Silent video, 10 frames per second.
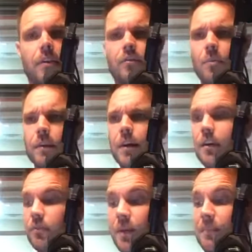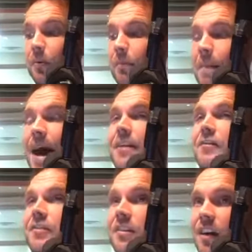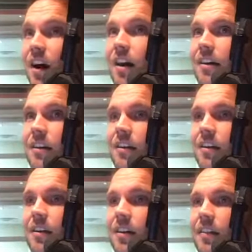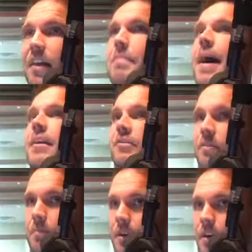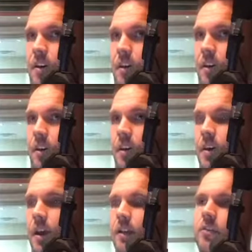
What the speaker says: So because people matter to God, they matter to me. And